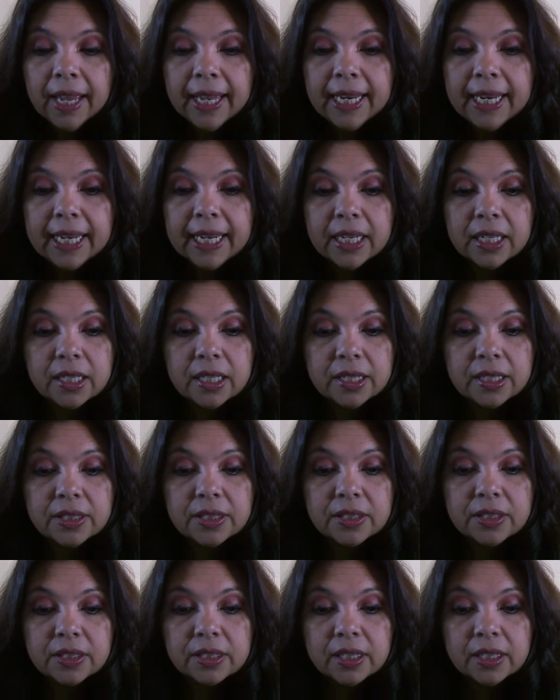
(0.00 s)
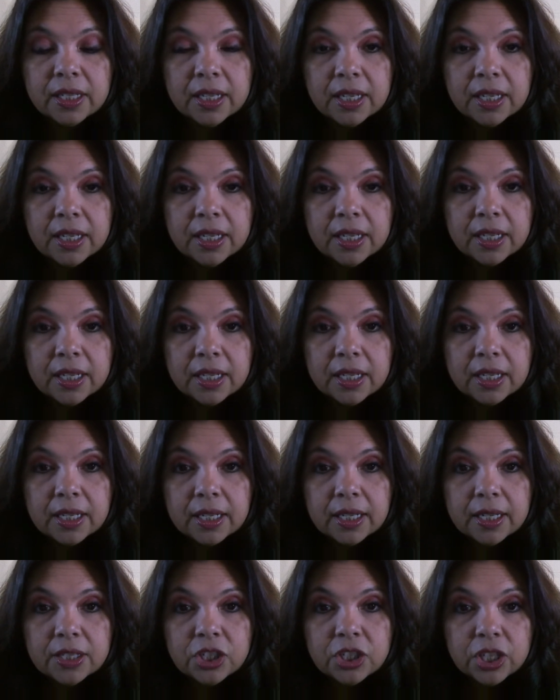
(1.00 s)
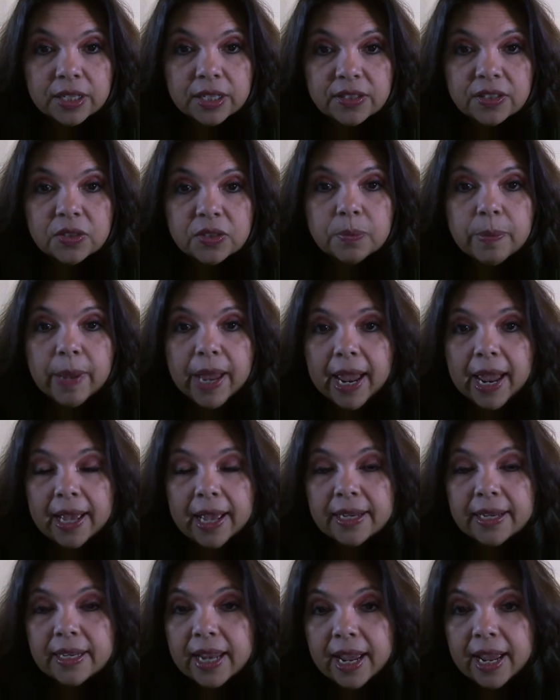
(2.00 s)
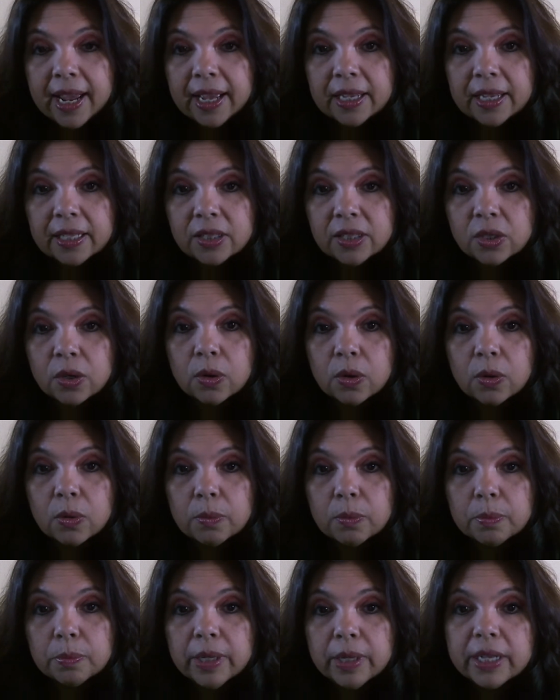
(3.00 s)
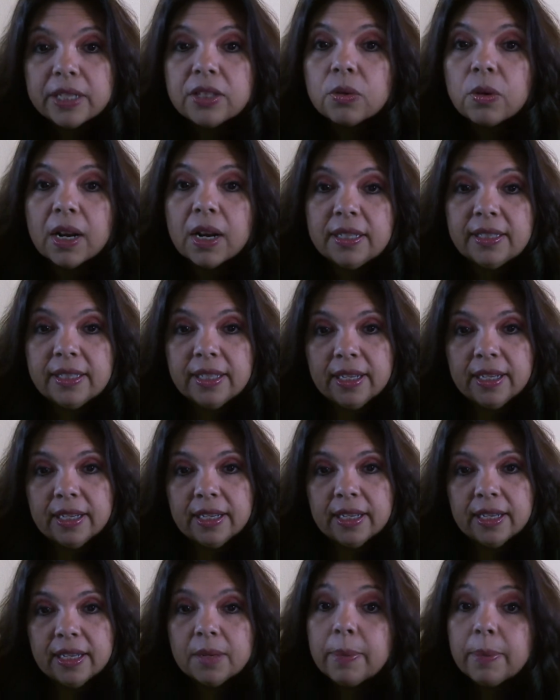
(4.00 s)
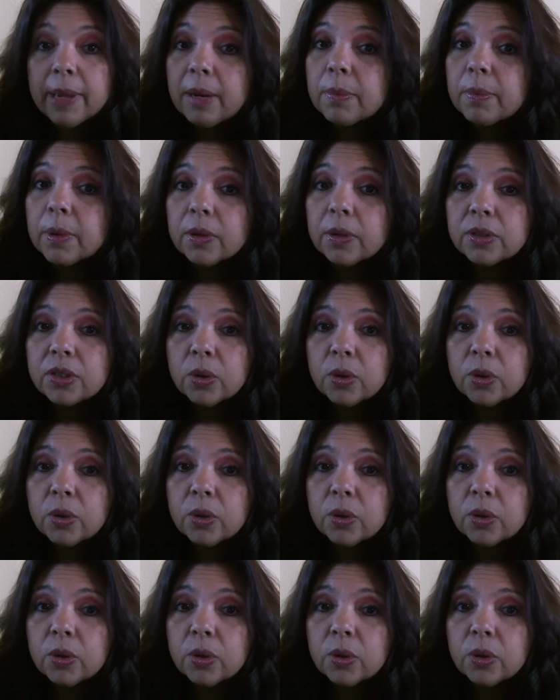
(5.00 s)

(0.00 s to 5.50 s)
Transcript: is uh, just as bad as plagiarizing in a paper.